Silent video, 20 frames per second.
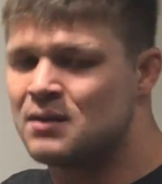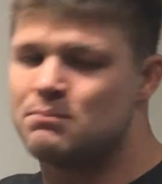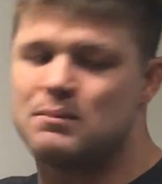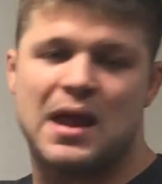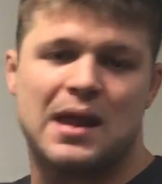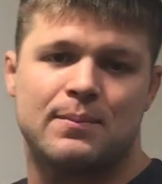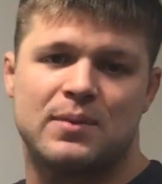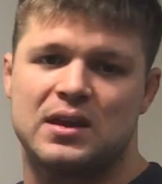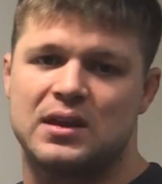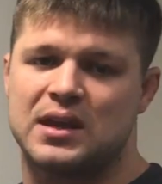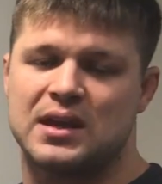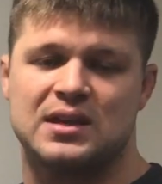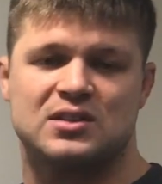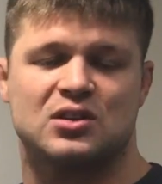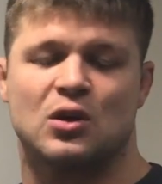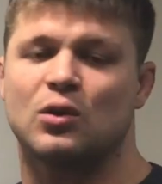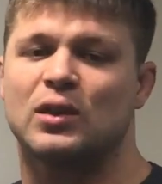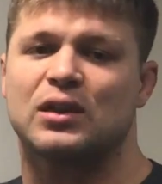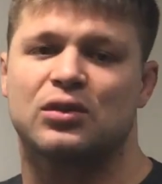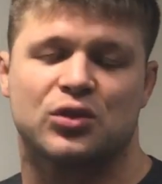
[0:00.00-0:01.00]
Maybe he's
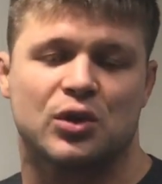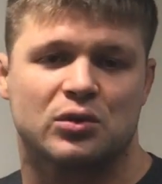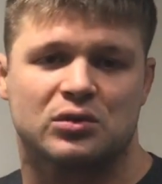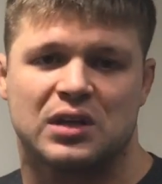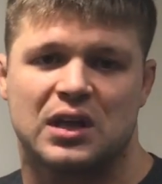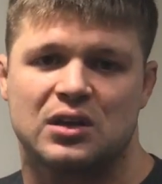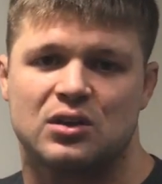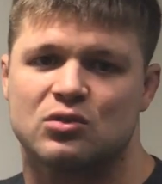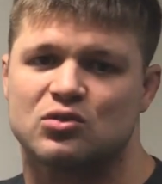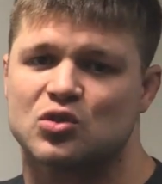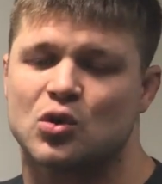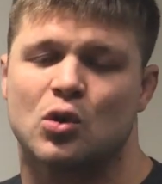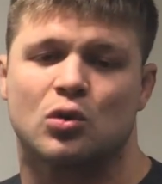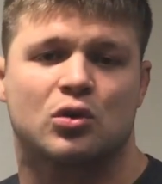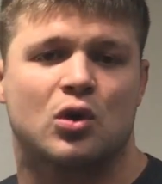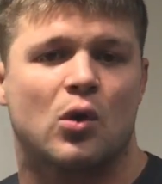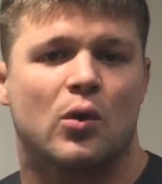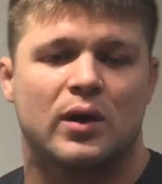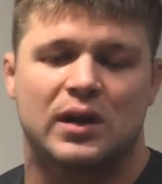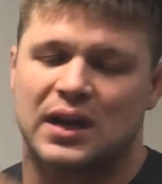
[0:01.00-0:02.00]
only 13 years
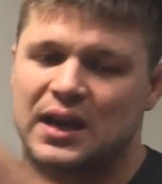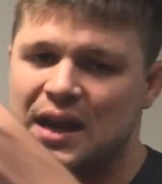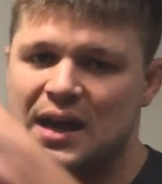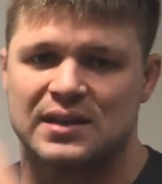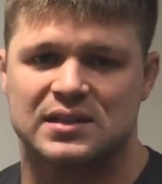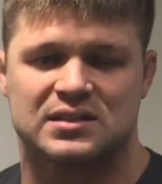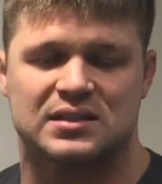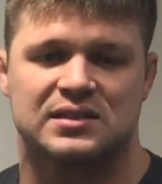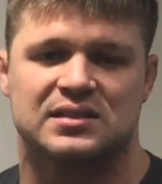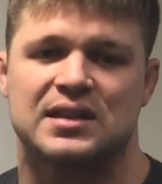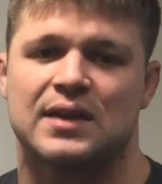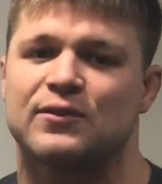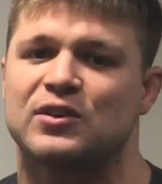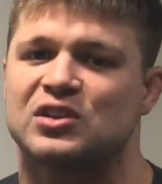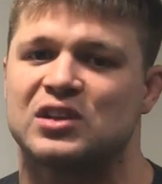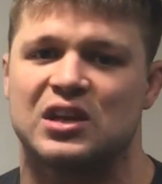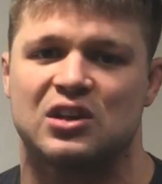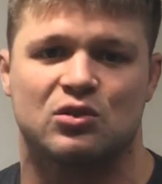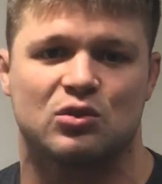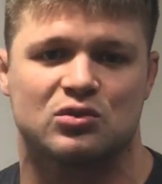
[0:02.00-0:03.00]
old going against a
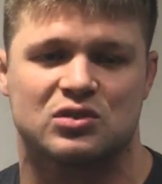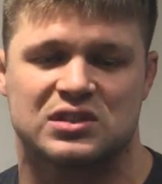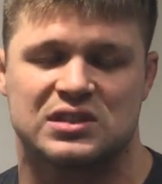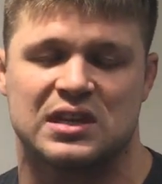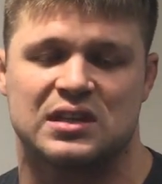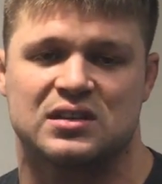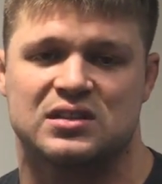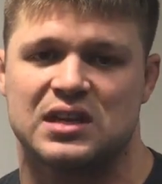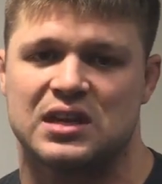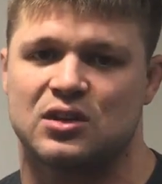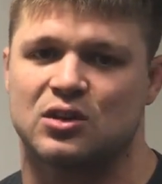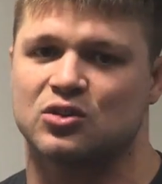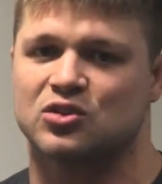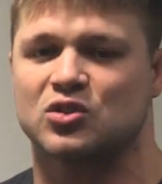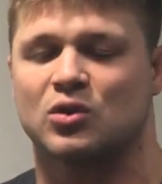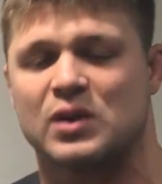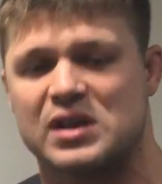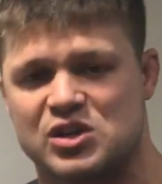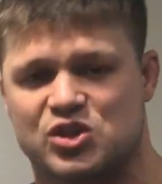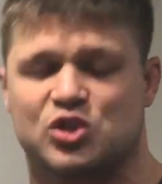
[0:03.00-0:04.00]
17-year-old senior,
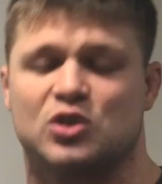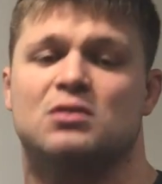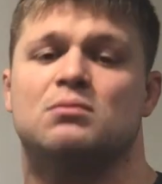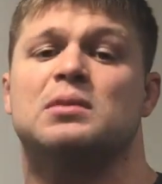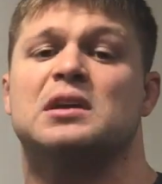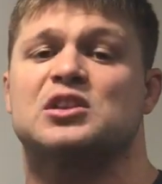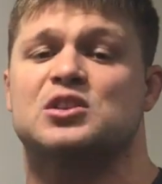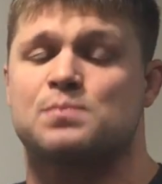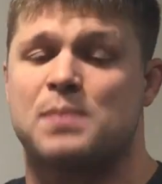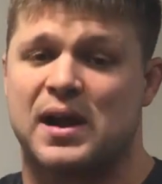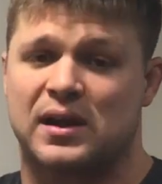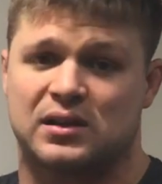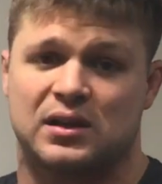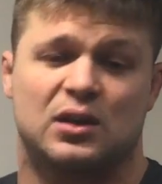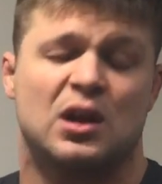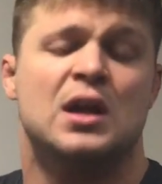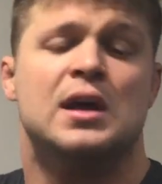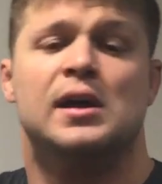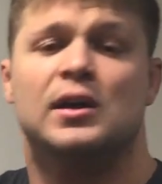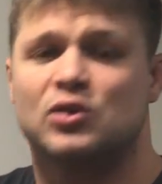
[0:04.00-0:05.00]
so he shouldn't be
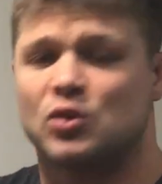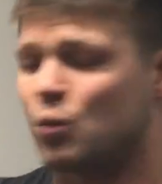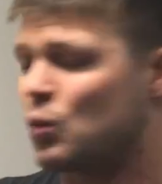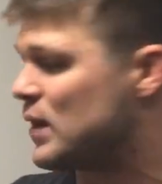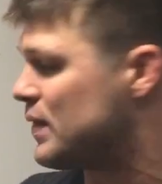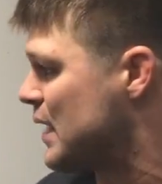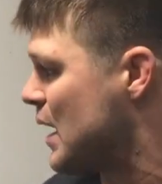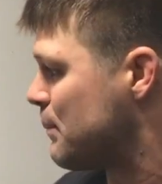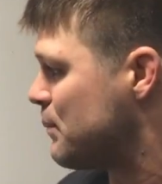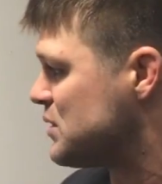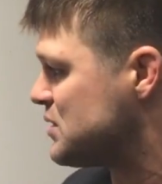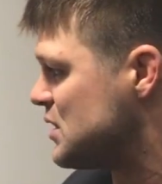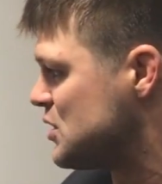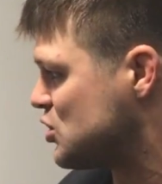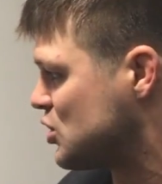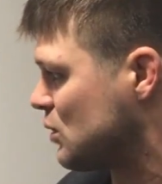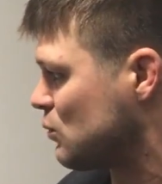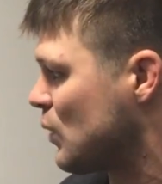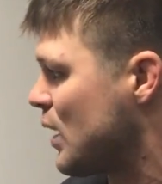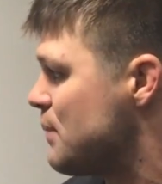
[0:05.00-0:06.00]
expected to win that
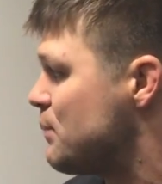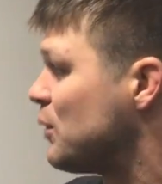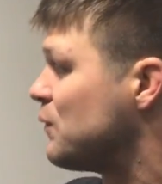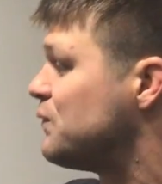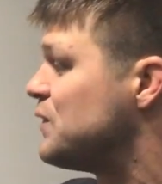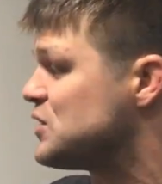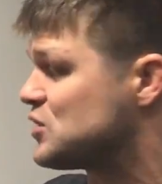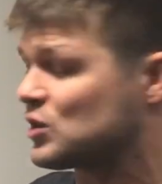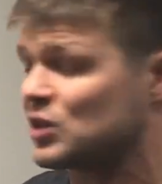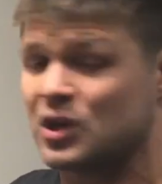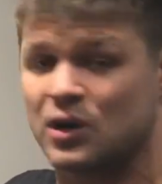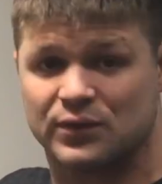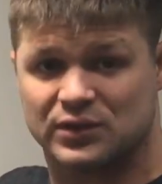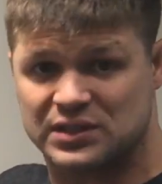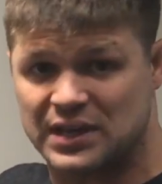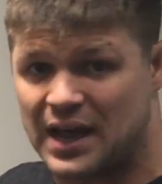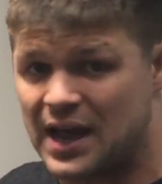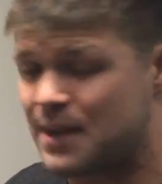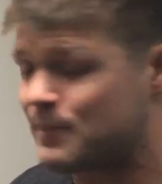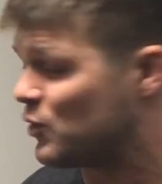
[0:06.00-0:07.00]
position, right? But physically over
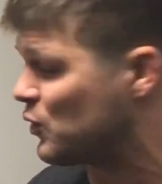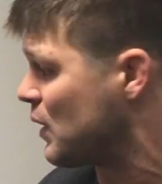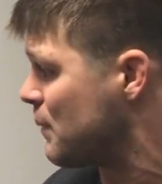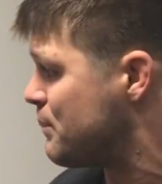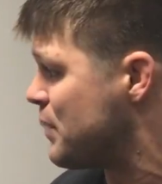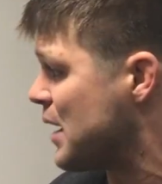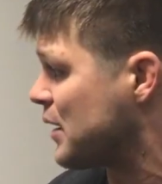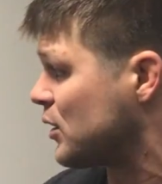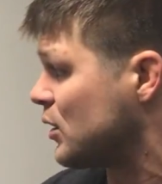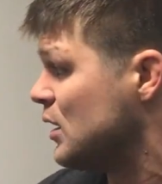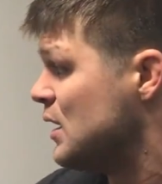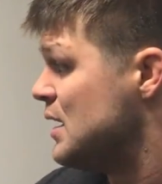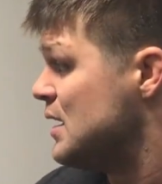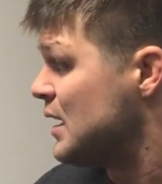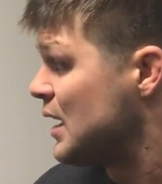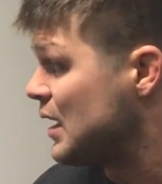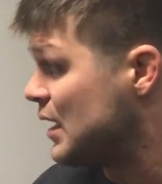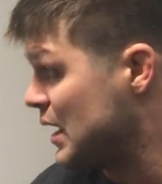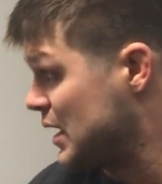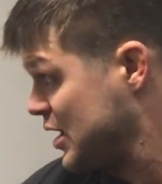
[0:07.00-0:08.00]
time, he'll get better.
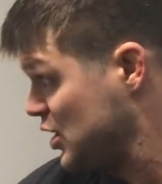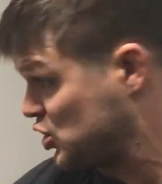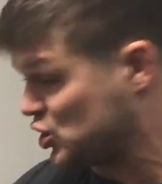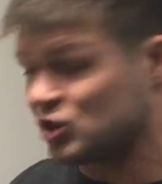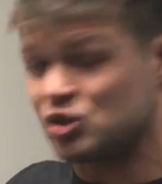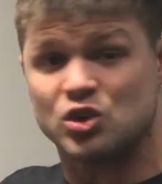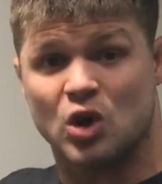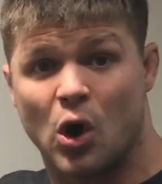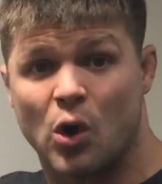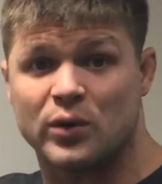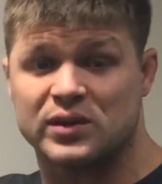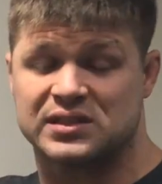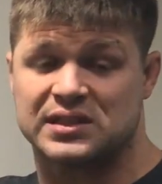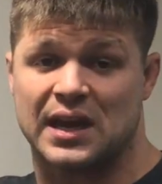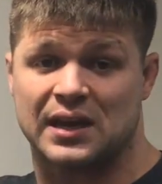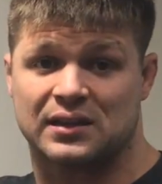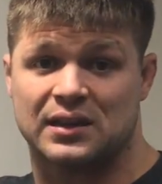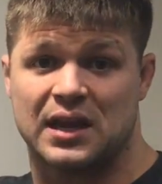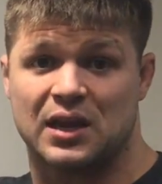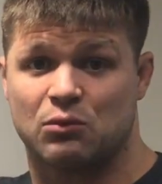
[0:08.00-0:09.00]
He should know his
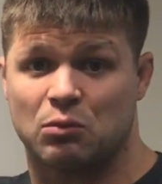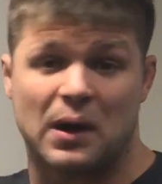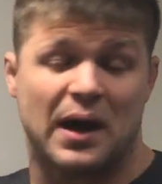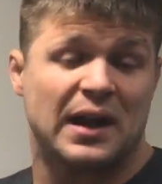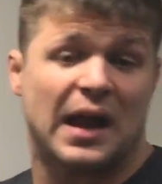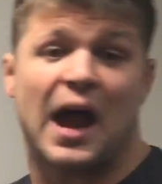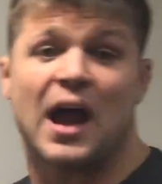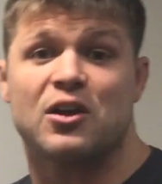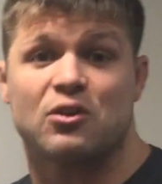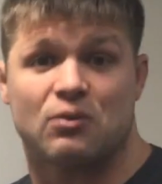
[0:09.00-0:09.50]
technique, right?